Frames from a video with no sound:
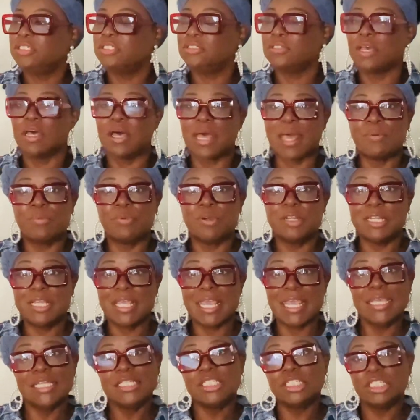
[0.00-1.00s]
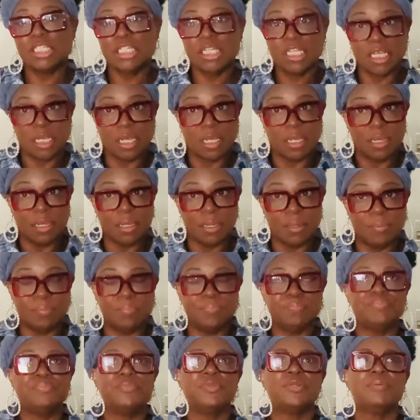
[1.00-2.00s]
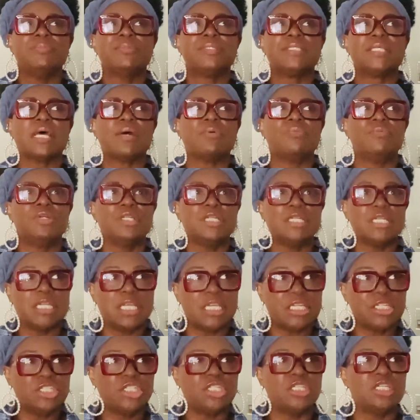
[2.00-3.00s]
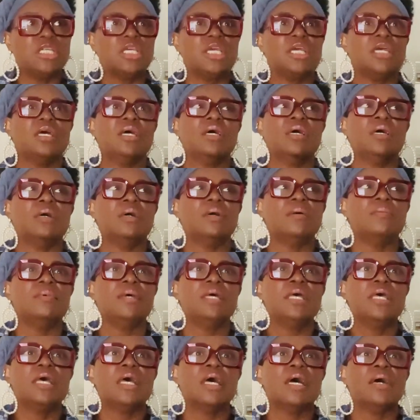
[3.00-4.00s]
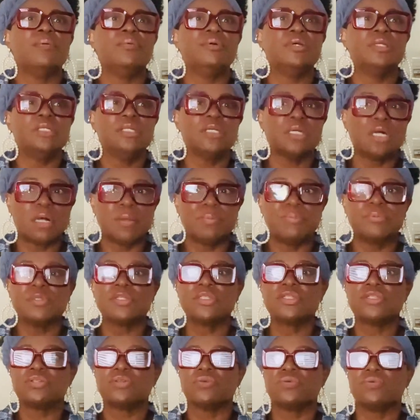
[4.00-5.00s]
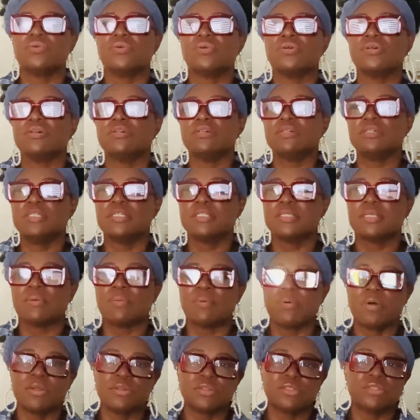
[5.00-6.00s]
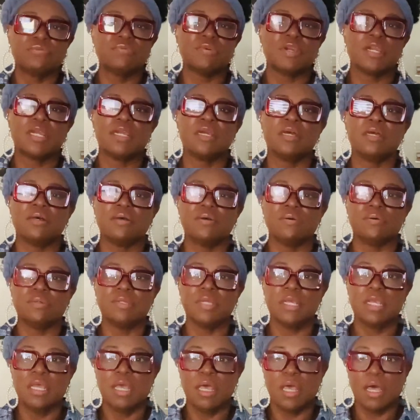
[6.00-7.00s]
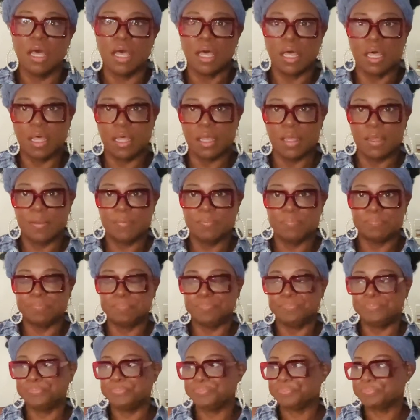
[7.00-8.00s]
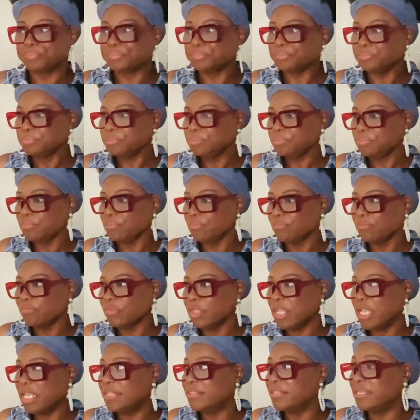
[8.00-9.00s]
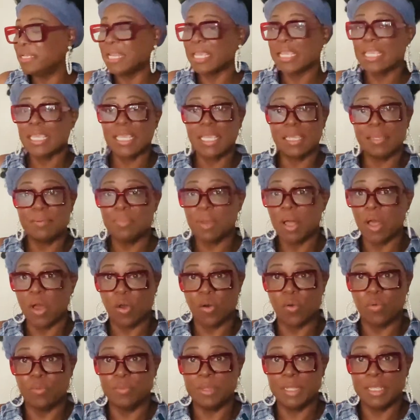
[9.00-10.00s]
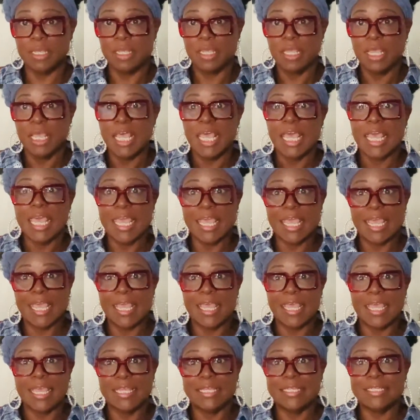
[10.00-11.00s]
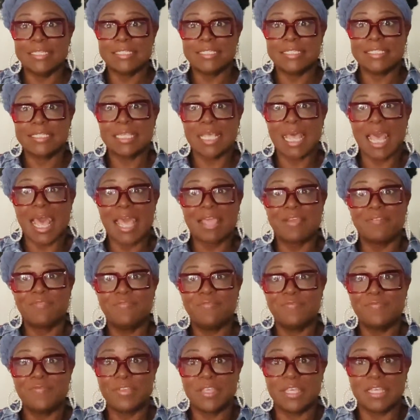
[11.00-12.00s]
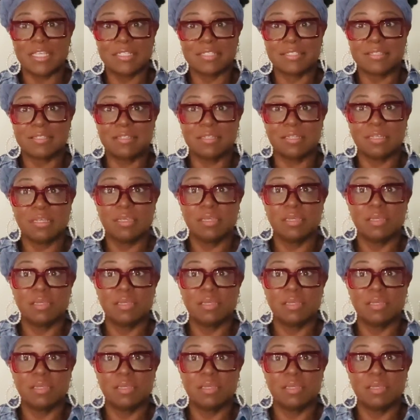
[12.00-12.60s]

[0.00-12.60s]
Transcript: I went in H&M, let me see, I went in H&M, I went in a couple of stores, I walked around, um, and then I came home and I fixed